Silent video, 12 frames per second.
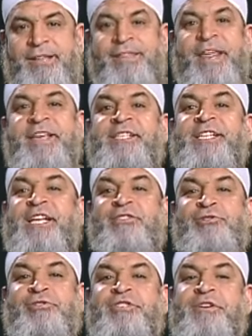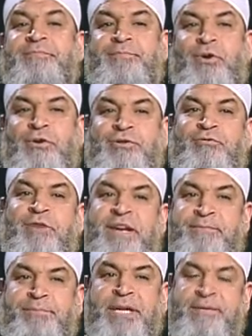things that you're supposed to
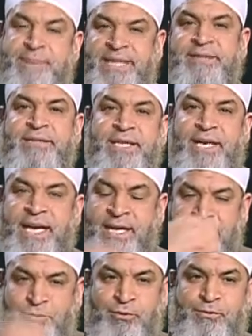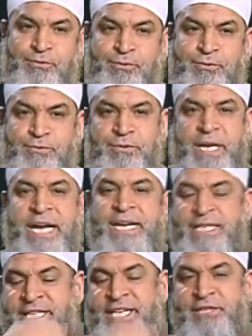implement and do
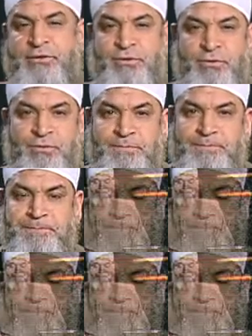and adhere to.